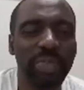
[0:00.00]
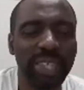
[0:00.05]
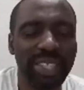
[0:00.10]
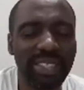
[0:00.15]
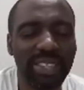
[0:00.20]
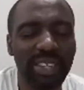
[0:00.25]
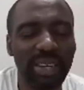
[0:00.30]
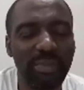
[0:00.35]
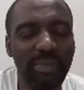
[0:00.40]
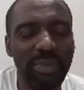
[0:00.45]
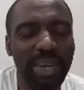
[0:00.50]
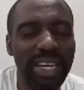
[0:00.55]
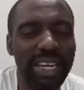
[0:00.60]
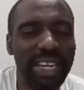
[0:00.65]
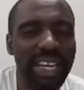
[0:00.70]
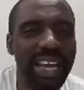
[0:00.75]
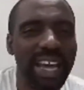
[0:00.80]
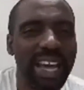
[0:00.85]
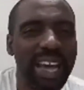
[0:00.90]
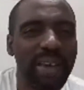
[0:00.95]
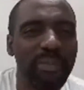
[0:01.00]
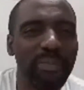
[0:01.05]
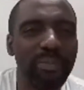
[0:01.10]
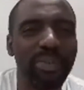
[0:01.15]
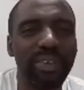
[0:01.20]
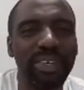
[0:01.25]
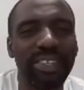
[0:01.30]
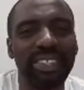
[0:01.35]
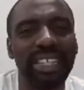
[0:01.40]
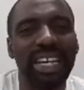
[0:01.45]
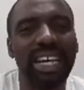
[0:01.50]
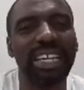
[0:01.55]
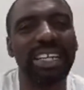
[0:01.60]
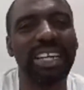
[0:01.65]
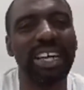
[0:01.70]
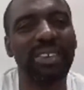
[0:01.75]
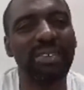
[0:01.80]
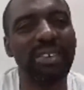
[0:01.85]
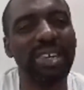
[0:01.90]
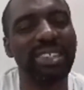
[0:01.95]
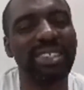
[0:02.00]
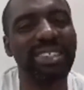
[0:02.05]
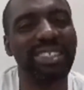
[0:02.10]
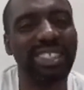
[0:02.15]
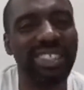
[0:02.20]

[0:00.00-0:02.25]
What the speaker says: picked up at the airport and I went